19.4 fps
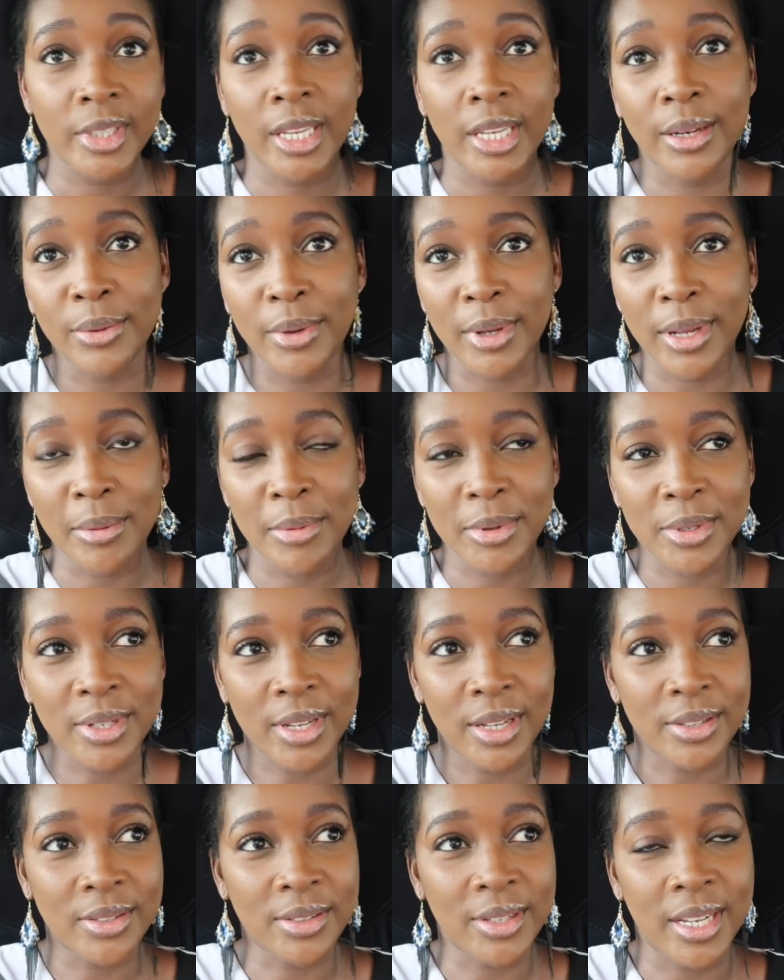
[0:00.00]
Anyway, I want to
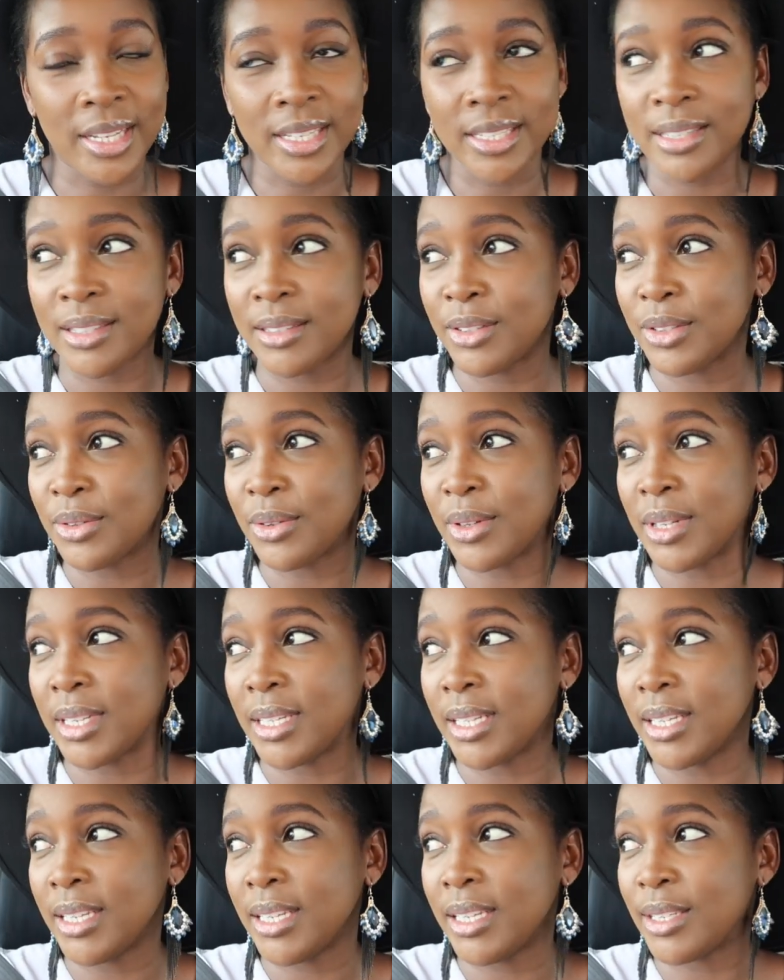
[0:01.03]
catch you guys
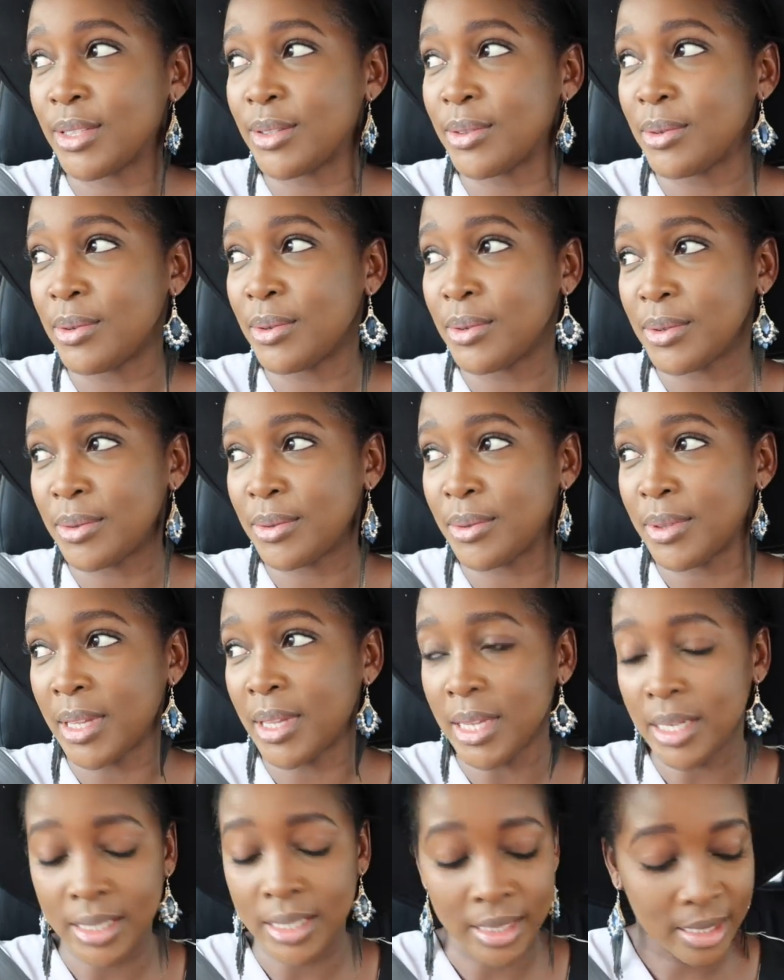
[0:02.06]
shortly. Let's go do that.